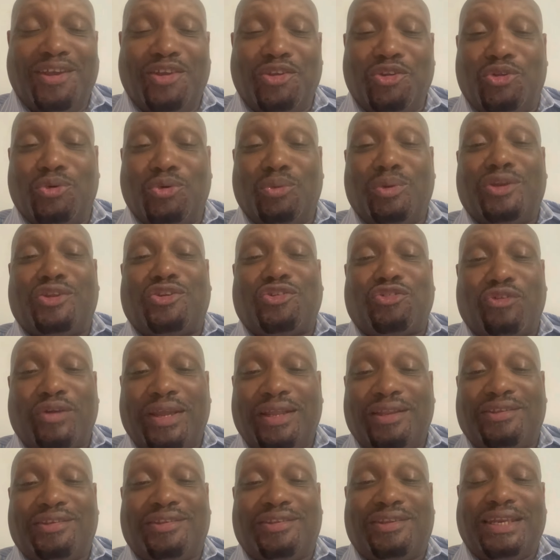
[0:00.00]
doing
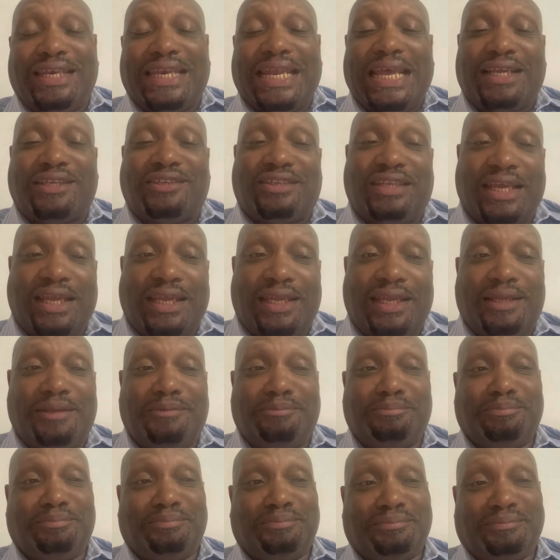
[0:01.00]
trades the next day.
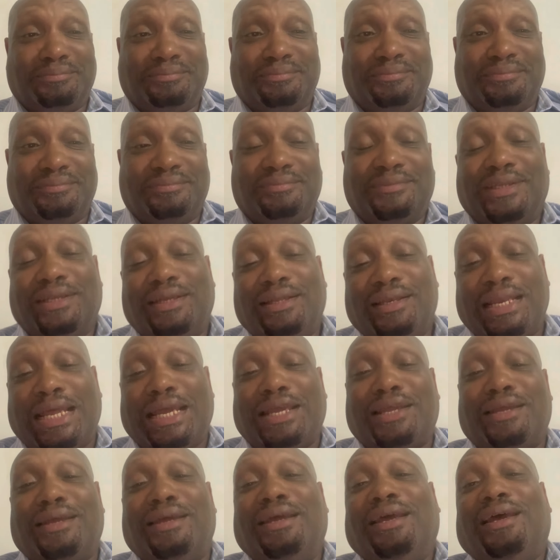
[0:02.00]

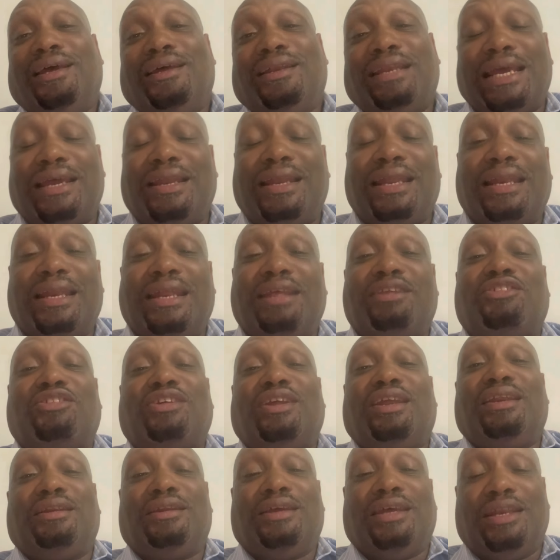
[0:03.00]
Like they
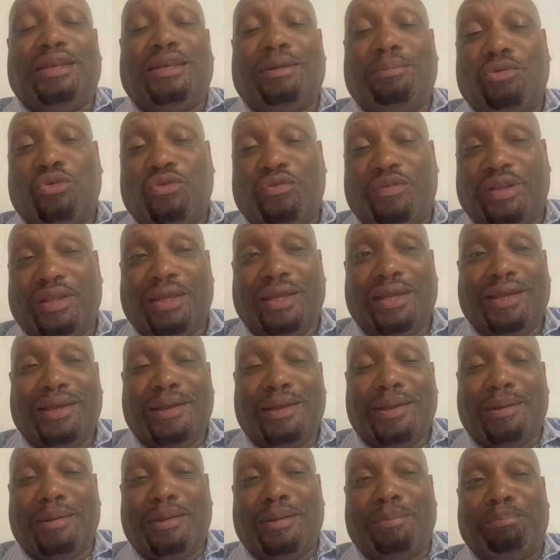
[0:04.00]
say in the movie,
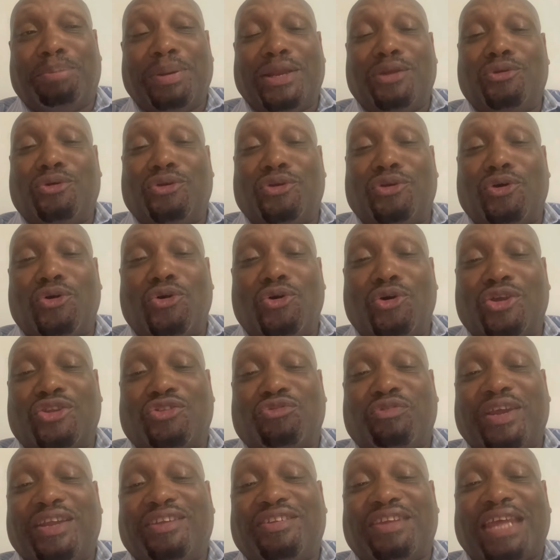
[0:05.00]
betting on the
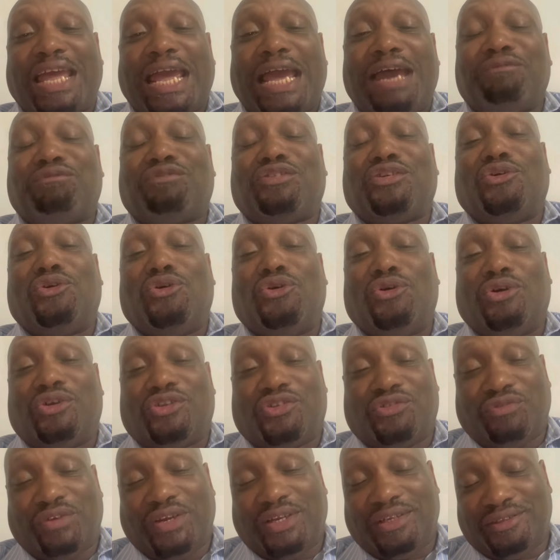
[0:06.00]
horse race after the
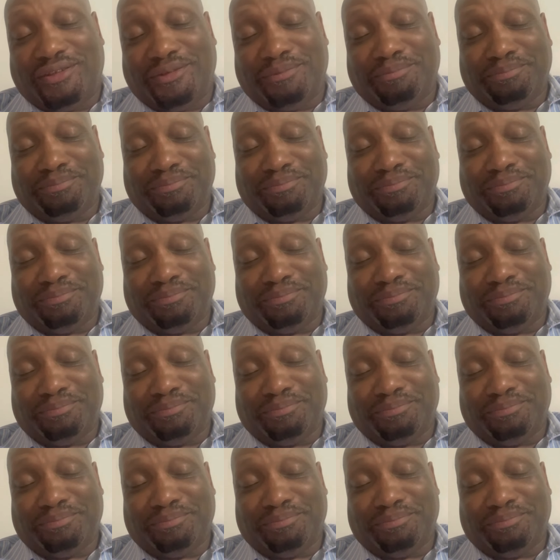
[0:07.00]
horse race.